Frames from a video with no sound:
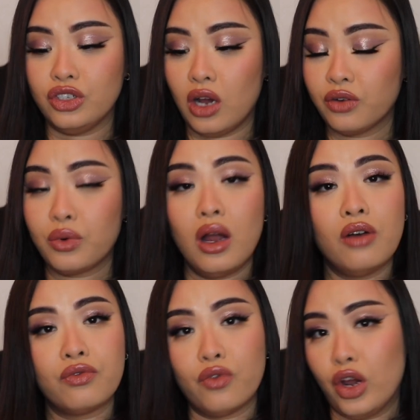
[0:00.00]
genre
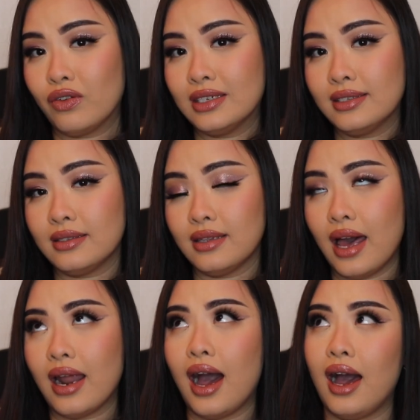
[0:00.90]
of fragrance
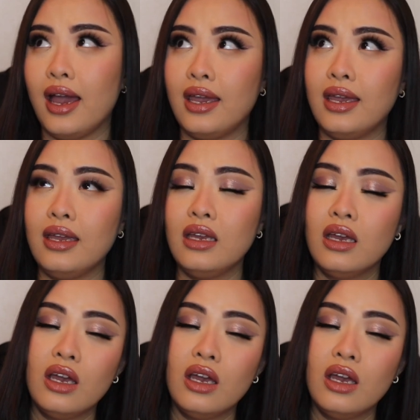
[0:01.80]
that I